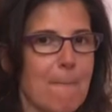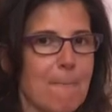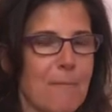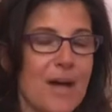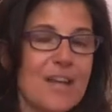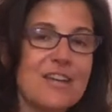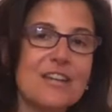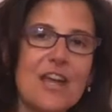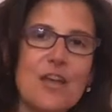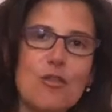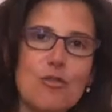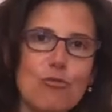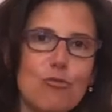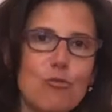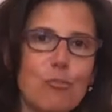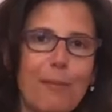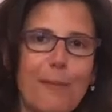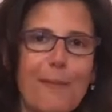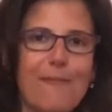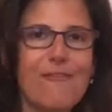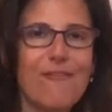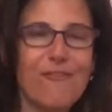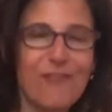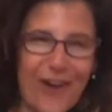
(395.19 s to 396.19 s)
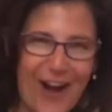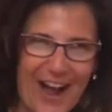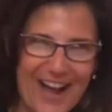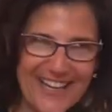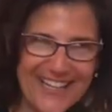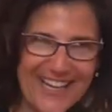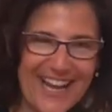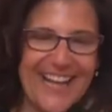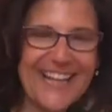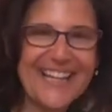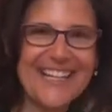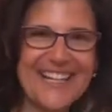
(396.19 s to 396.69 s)
Monday through
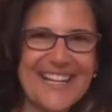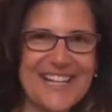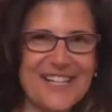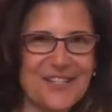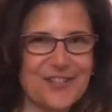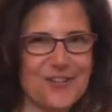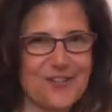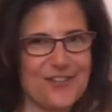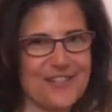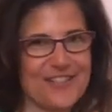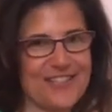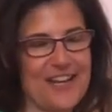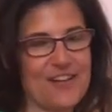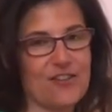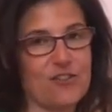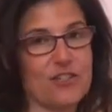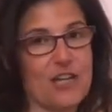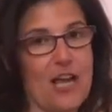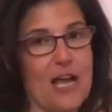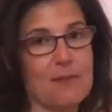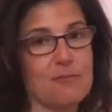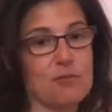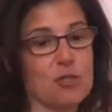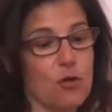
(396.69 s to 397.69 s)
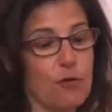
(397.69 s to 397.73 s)
Friday Eastern Standard Time.